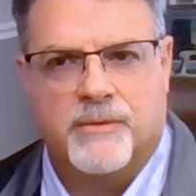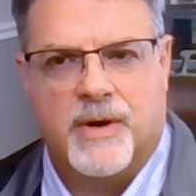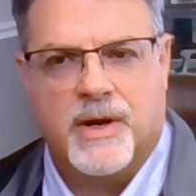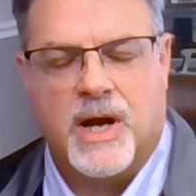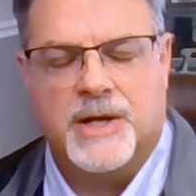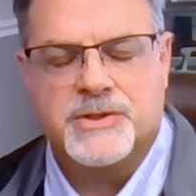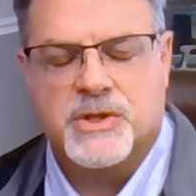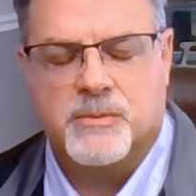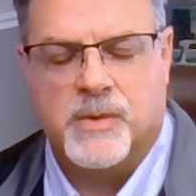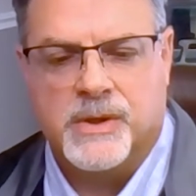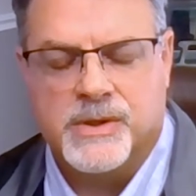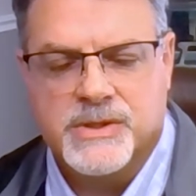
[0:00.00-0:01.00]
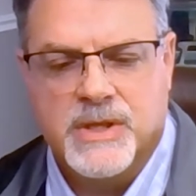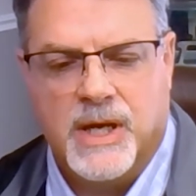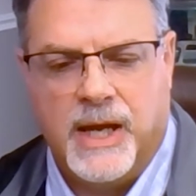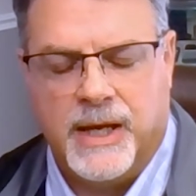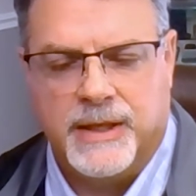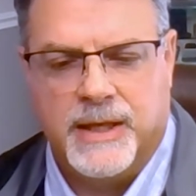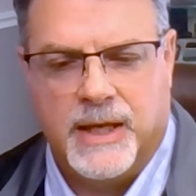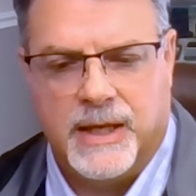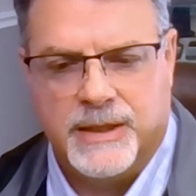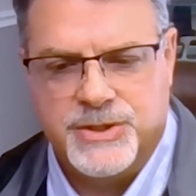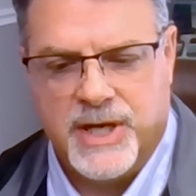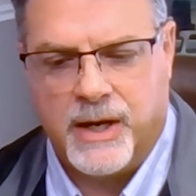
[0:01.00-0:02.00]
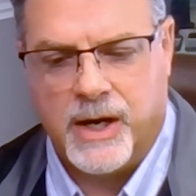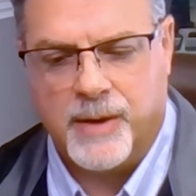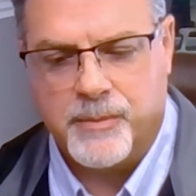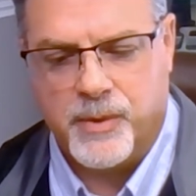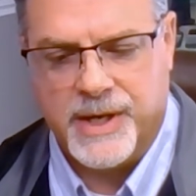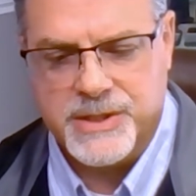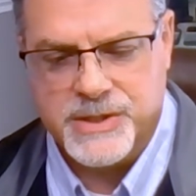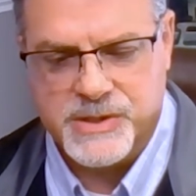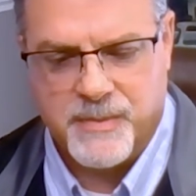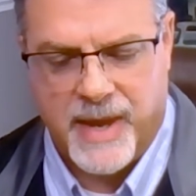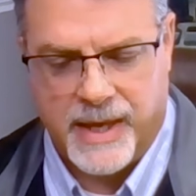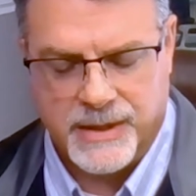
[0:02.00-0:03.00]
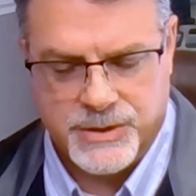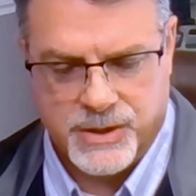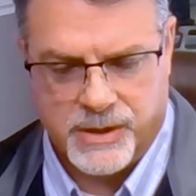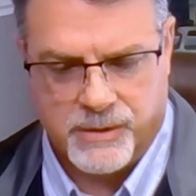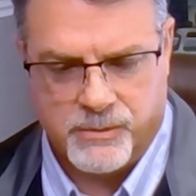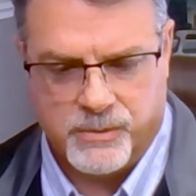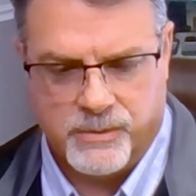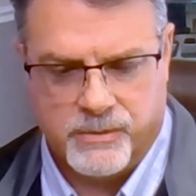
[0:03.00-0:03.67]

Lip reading: one of our customers, and JR operations manager